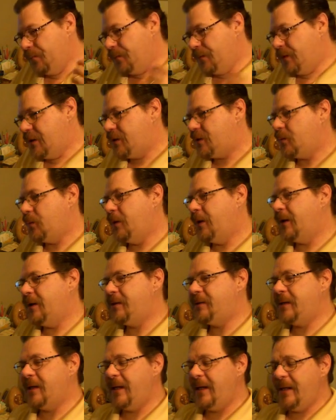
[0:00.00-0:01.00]
just wanted to
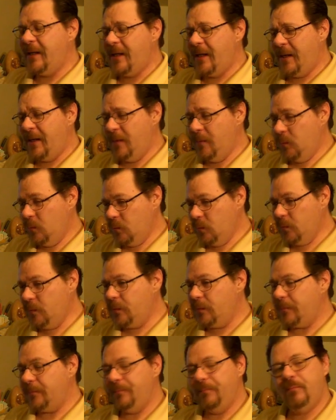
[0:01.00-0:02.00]
say uh,
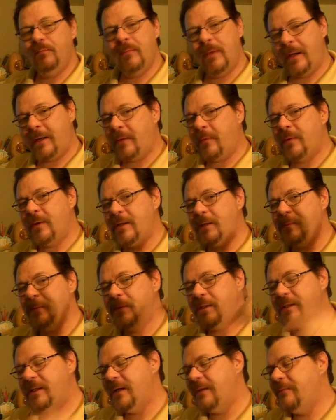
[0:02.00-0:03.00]
Merry
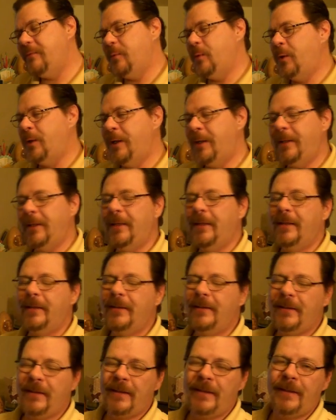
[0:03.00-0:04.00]
Christmas to everyone and
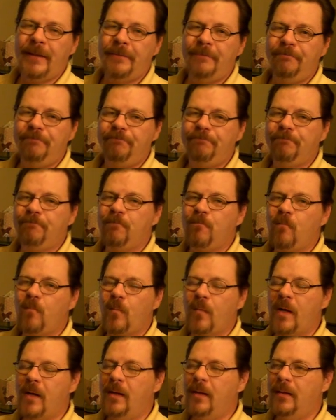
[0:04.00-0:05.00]
uh,
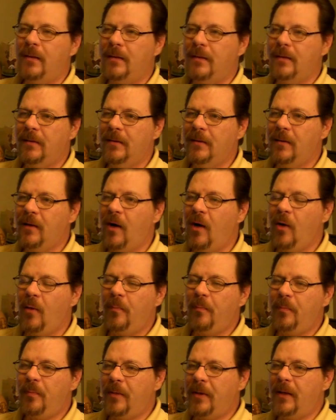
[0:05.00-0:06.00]

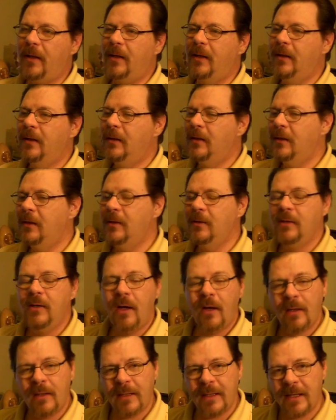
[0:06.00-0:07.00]
hope uh, your
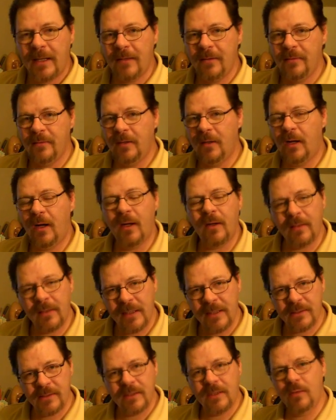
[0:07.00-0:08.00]

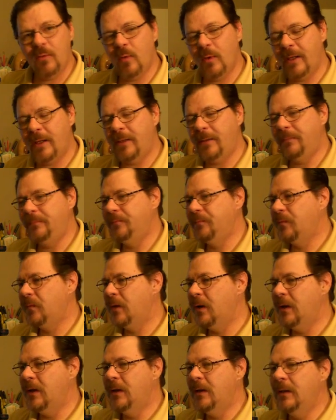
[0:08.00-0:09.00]
holidays go well.
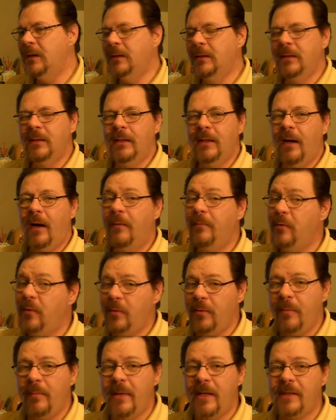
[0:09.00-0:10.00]
I'm doing
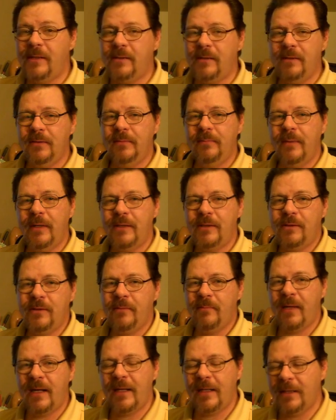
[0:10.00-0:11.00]
the best to make sure
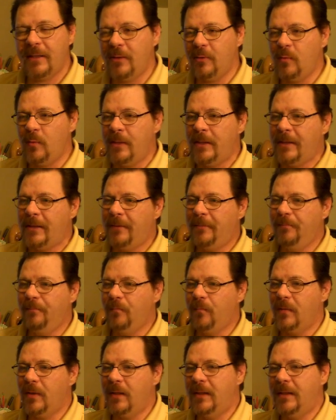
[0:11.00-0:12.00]
mine go well.
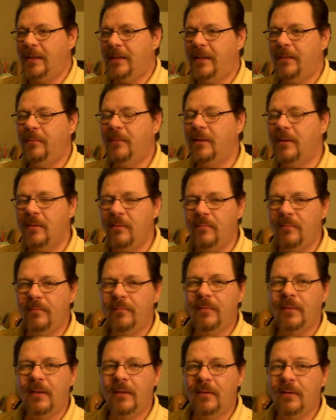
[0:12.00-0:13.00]
Uh, looking
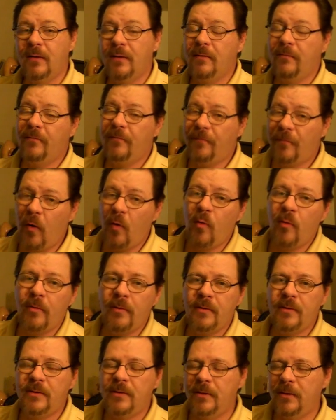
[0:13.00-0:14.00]
looking
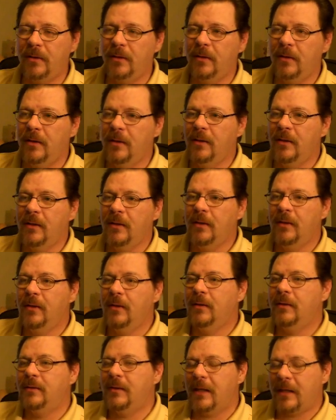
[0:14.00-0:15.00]
forward to
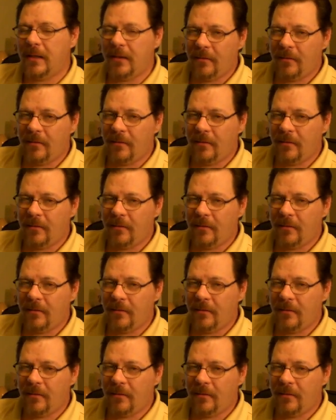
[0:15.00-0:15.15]
taking